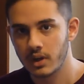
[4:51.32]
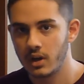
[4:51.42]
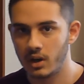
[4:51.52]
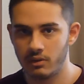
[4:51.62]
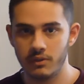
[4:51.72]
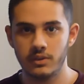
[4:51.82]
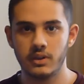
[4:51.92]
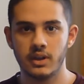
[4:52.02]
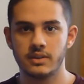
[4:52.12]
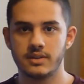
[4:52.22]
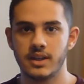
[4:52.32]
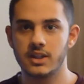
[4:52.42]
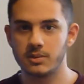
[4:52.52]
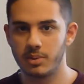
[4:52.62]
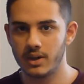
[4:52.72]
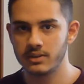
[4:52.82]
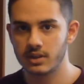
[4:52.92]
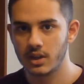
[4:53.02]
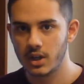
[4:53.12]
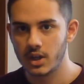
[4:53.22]
However, in the second part,
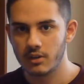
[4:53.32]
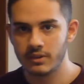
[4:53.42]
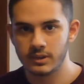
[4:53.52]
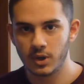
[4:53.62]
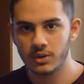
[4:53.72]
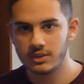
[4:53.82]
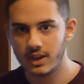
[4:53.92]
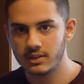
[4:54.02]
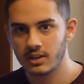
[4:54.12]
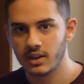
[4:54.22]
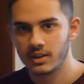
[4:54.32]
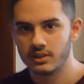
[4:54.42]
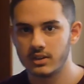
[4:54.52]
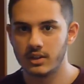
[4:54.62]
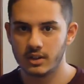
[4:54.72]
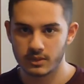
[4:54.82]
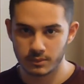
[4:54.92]
we learned that the